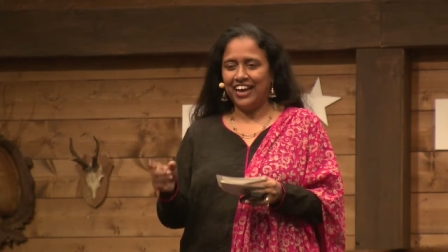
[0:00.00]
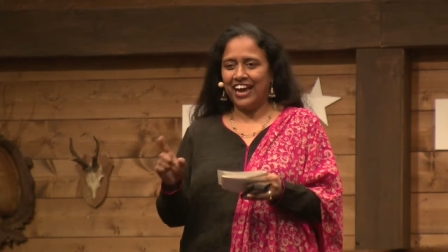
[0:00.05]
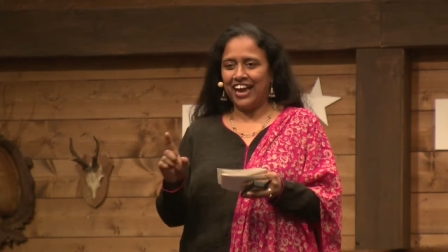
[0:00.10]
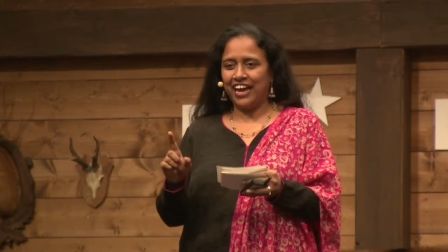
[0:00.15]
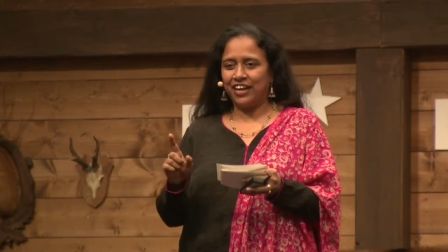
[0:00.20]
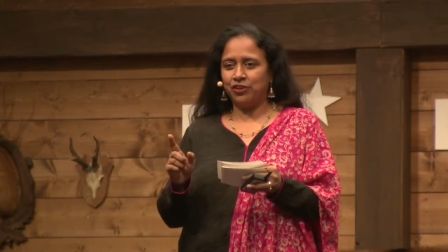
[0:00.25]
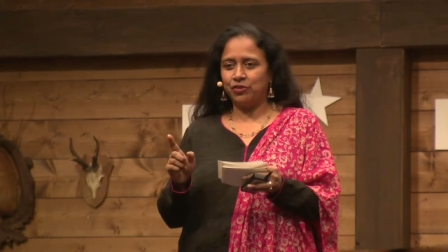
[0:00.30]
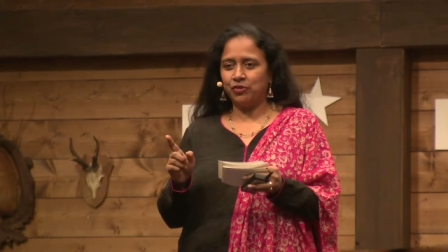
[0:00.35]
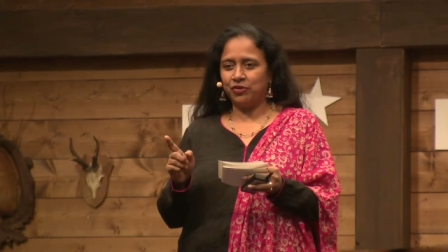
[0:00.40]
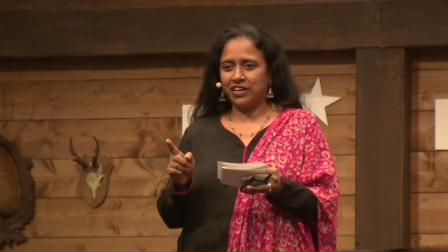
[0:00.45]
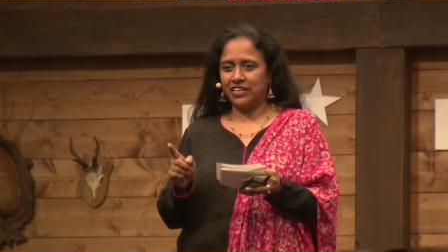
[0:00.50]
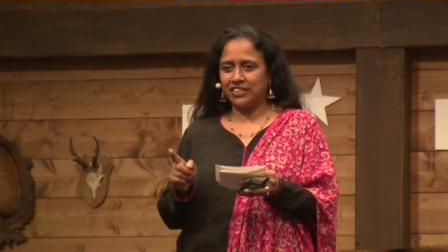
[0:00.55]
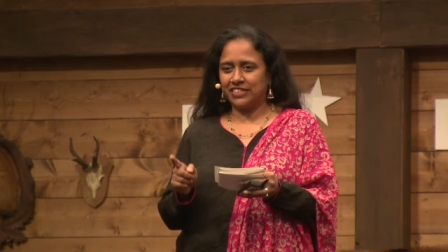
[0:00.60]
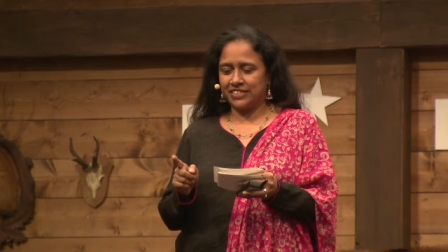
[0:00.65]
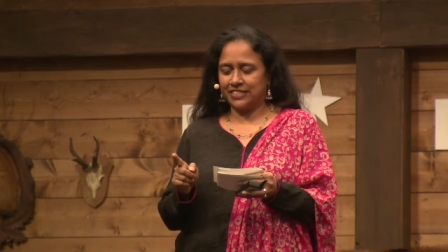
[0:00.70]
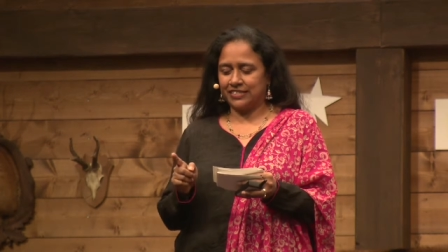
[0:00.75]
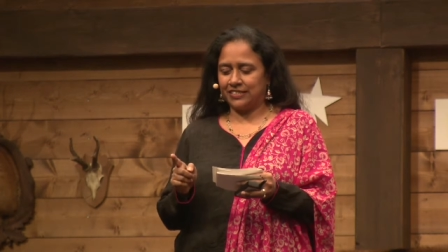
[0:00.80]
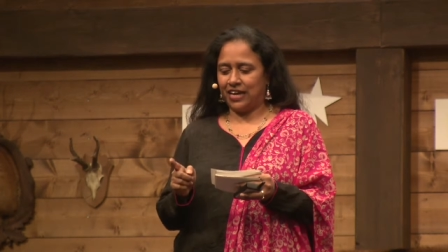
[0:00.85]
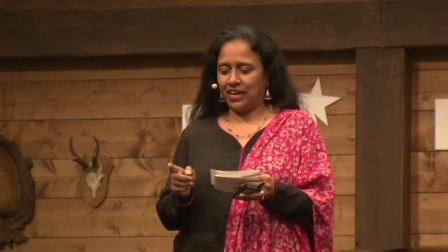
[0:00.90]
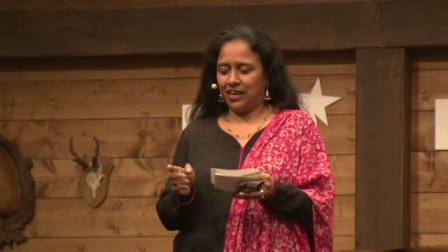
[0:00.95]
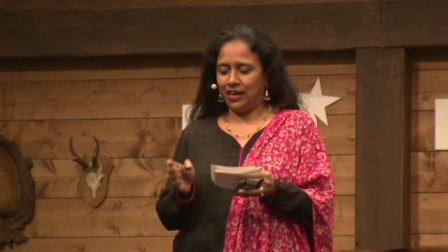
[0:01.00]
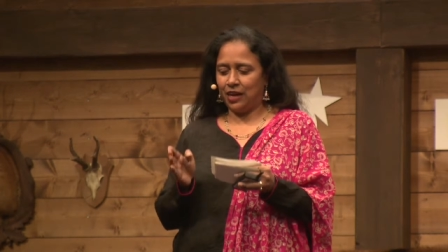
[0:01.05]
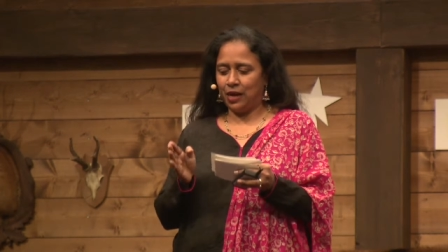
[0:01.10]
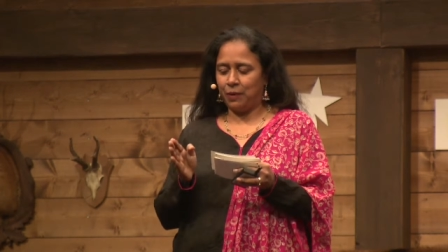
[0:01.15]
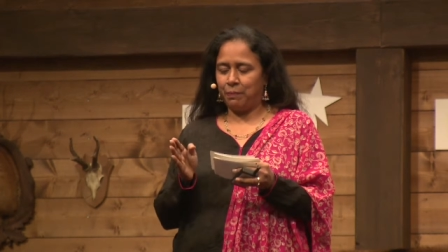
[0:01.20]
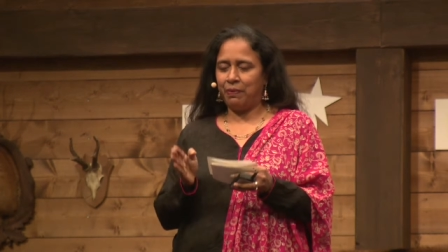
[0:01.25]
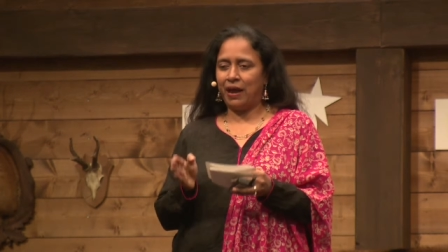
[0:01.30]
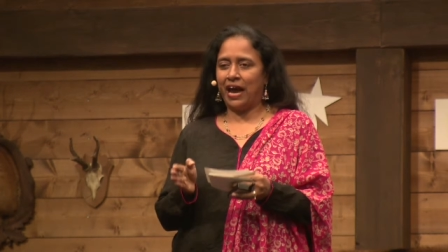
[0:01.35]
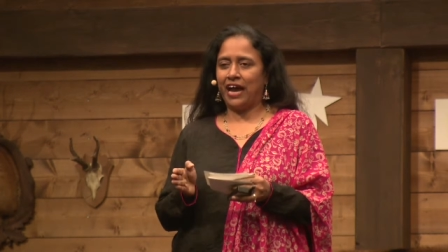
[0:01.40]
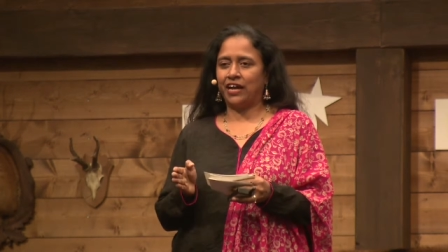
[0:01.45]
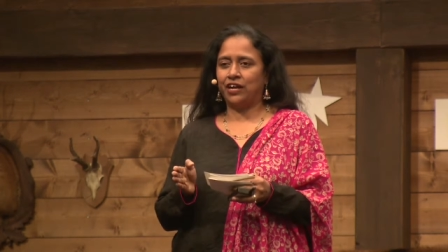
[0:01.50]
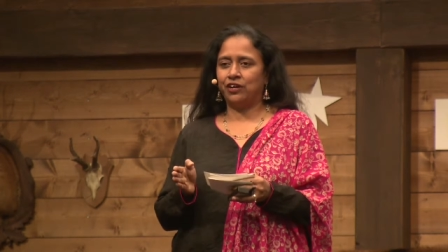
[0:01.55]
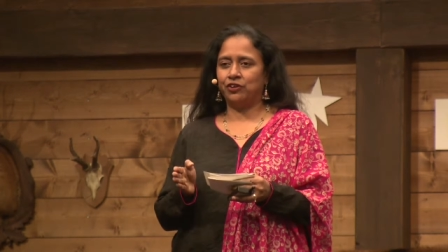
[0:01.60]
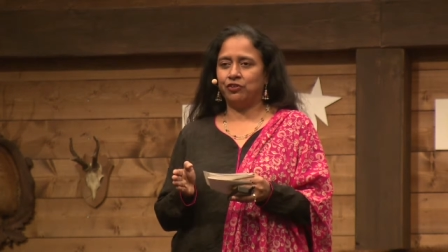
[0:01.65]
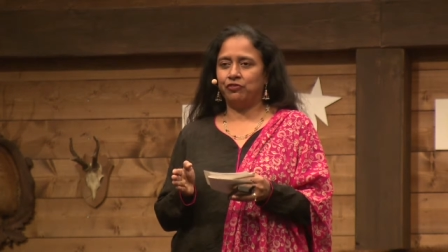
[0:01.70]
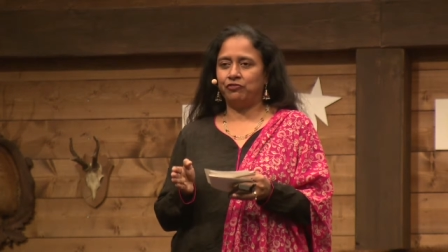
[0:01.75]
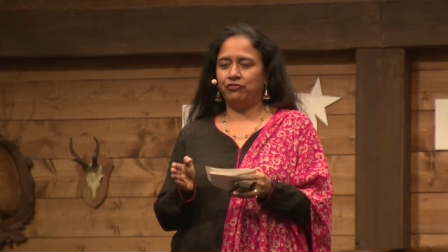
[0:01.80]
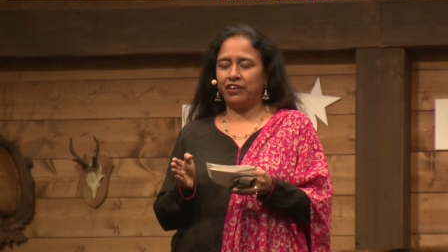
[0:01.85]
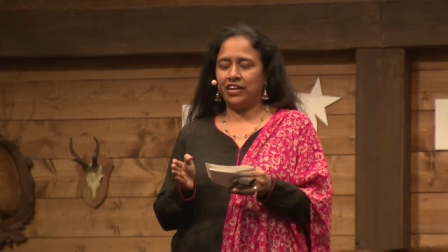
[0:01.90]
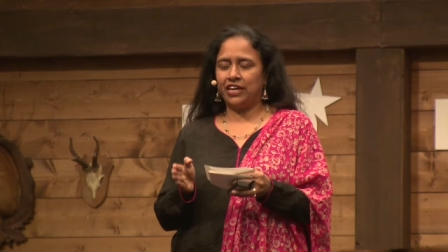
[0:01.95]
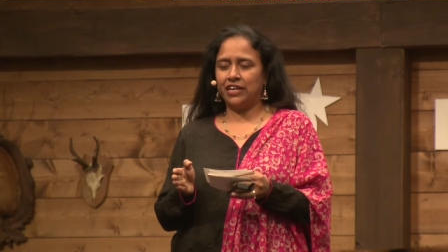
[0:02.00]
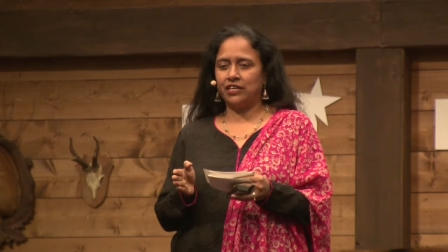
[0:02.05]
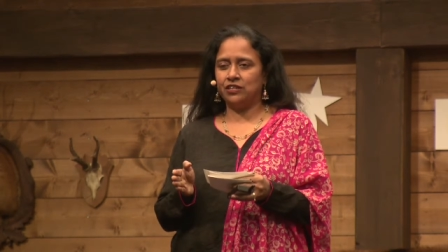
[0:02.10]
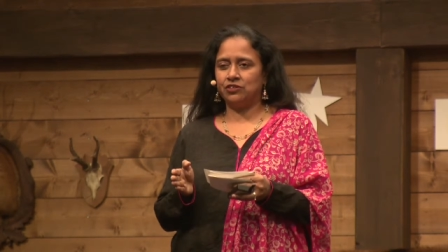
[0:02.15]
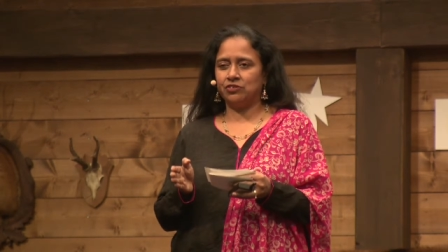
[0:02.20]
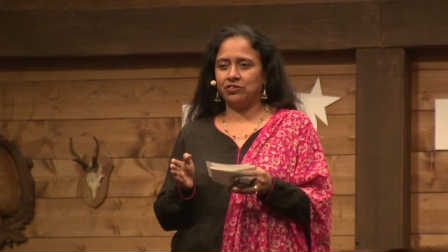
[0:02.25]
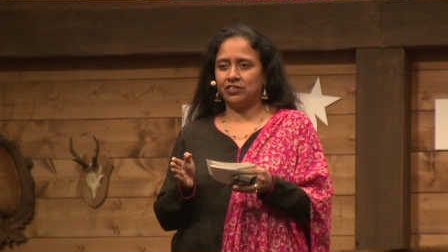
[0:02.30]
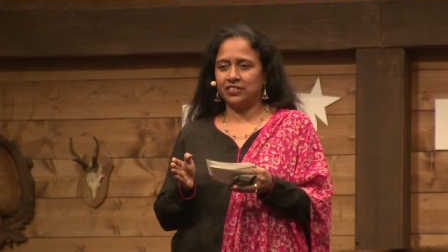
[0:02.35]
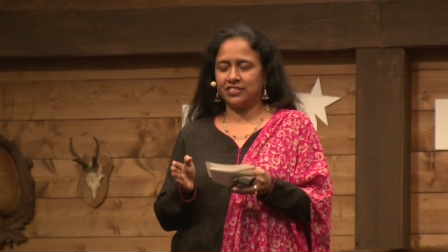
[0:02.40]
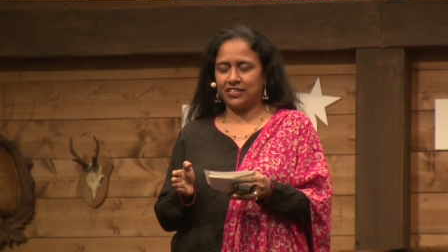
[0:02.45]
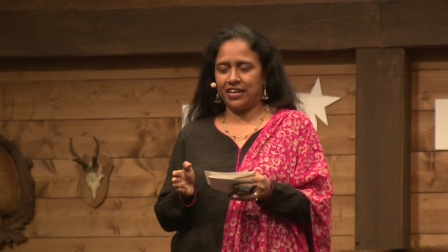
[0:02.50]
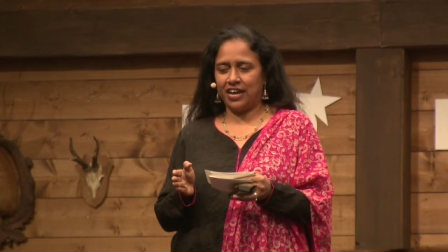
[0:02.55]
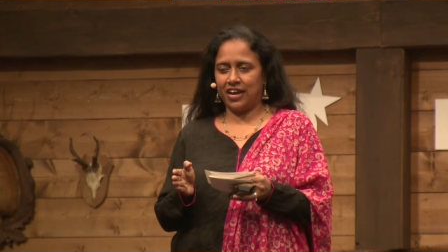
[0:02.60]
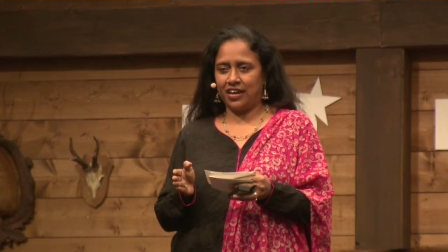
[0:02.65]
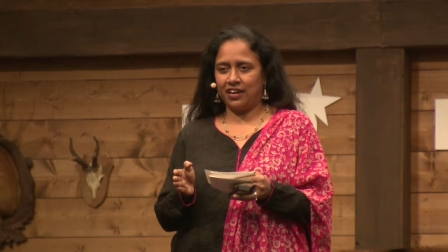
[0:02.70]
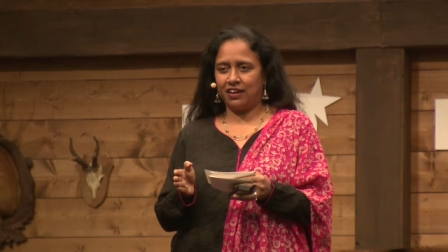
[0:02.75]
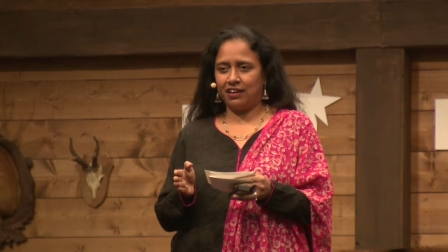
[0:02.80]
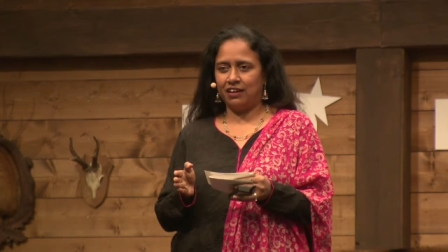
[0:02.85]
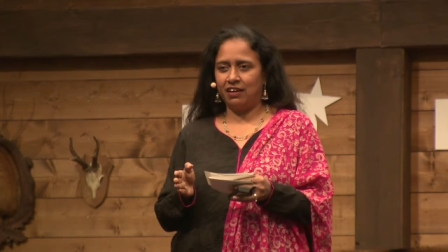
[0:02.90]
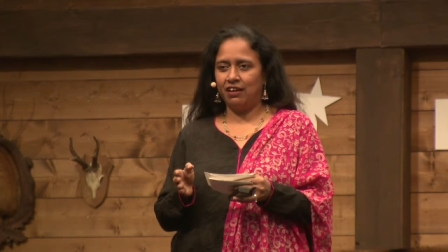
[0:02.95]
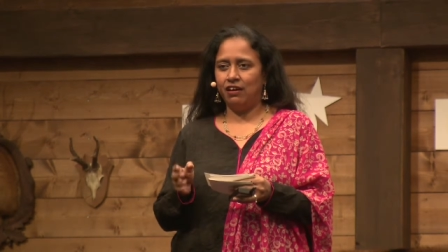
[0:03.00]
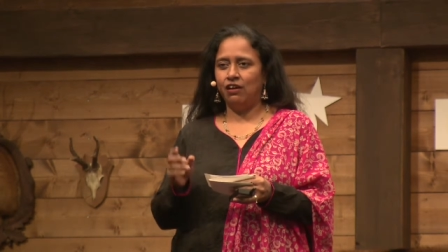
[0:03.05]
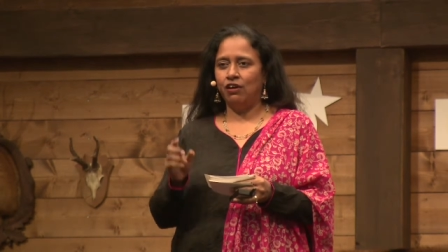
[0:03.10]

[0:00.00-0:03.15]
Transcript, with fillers: And you can sell a packet of eight or 10